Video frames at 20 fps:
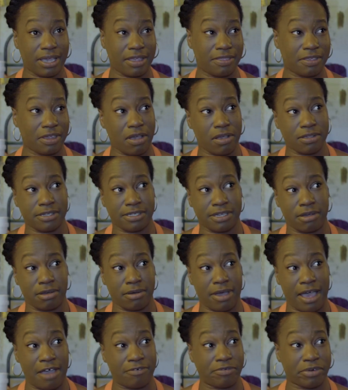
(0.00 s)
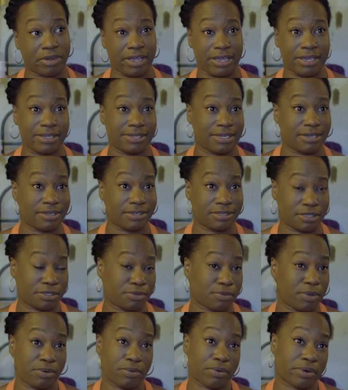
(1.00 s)
And then also, Africa isn't
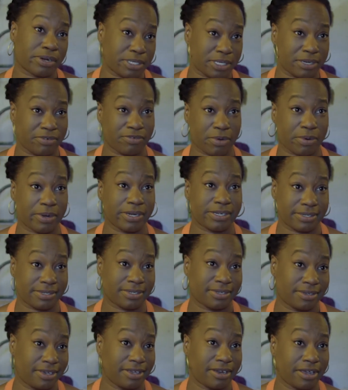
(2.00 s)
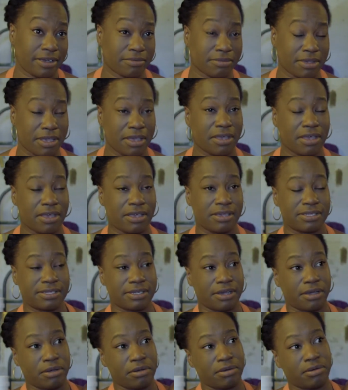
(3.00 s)
just one origin, of course, you know.
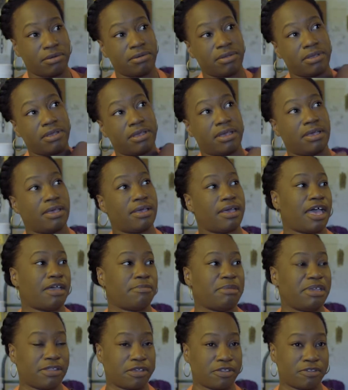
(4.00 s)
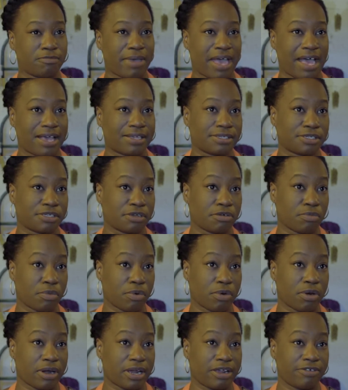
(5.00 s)
So, I mean, those masks are
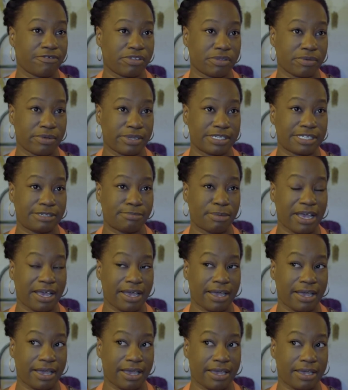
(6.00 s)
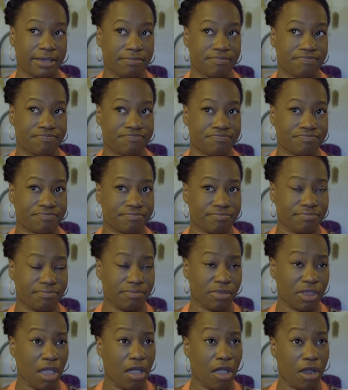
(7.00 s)
more influenced by
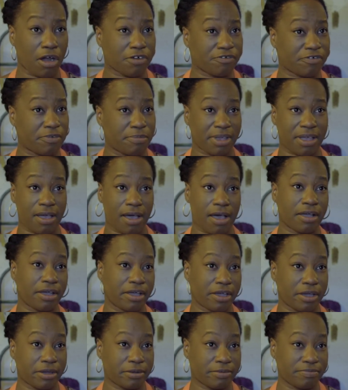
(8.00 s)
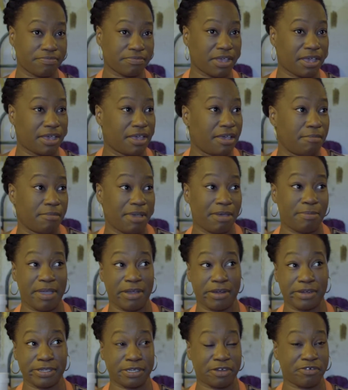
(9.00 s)
art from the Congo. My
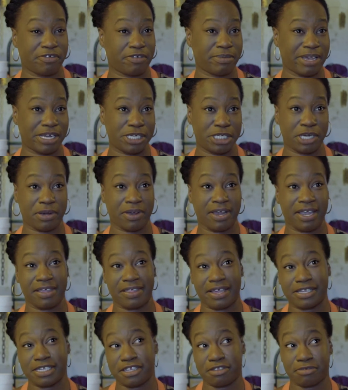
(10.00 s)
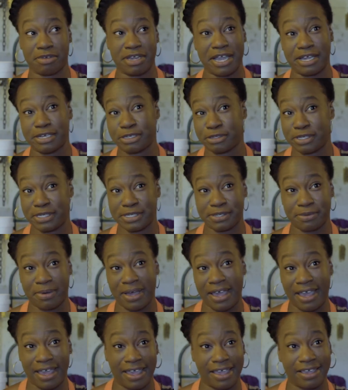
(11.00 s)
parents are from Nigeria. That's 3 countries
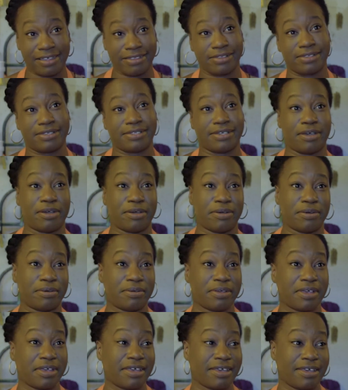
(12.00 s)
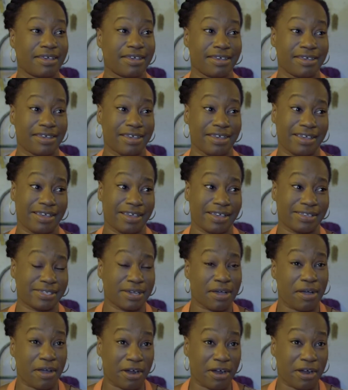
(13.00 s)
away. So it's